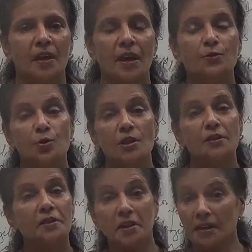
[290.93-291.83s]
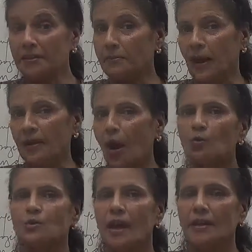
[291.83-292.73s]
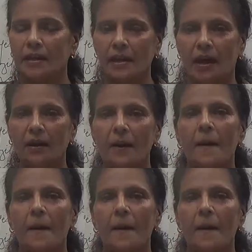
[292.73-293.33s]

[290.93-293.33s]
It was in great demand outside India.